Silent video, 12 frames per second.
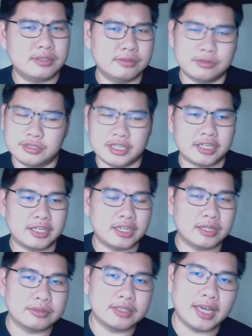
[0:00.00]
Do check it
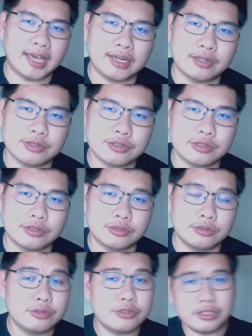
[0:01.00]
out, and also
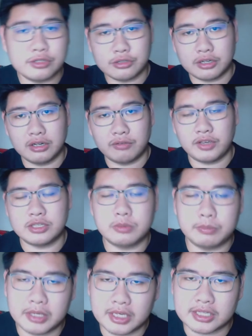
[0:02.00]
do join the
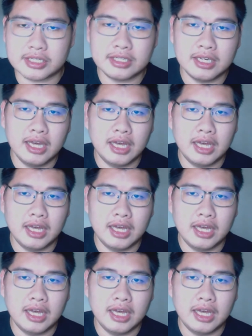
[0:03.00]
Facebook page.